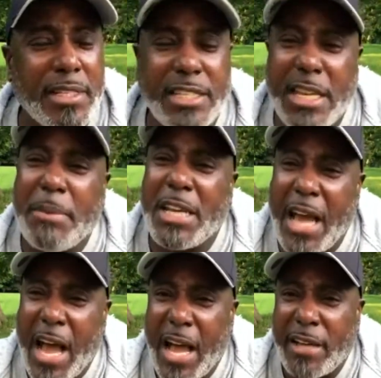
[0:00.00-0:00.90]

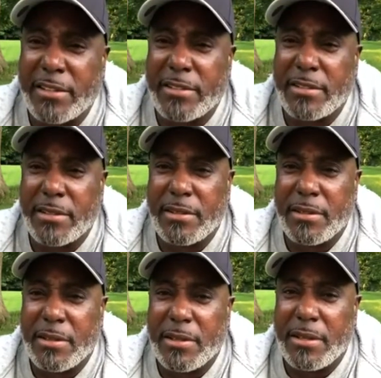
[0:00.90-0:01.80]
demonize
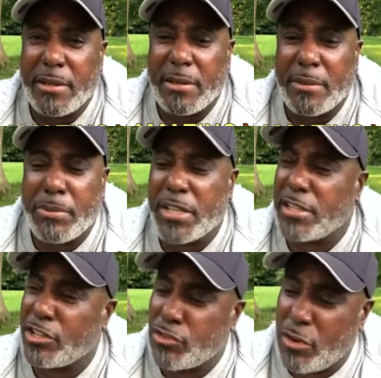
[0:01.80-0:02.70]

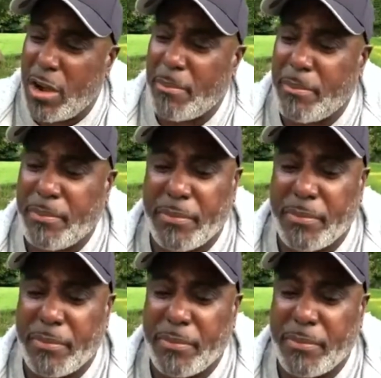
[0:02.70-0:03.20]
President Trump